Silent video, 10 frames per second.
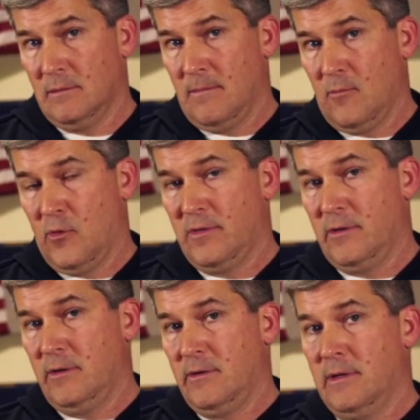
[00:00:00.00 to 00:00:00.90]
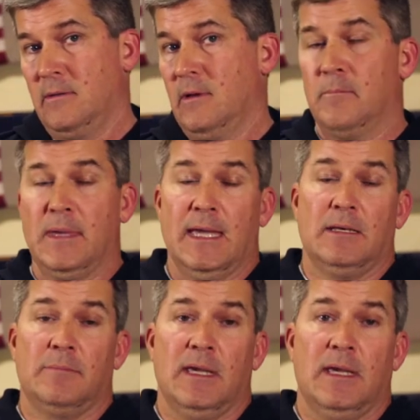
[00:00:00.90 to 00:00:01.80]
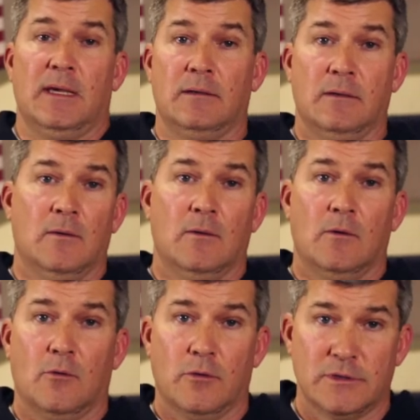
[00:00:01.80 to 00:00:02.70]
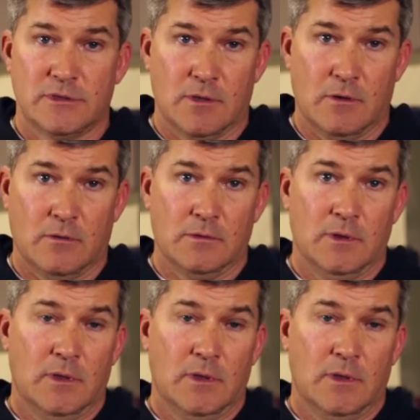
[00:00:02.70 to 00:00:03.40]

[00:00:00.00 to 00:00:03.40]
Whether you're in a man-to-man or a zone,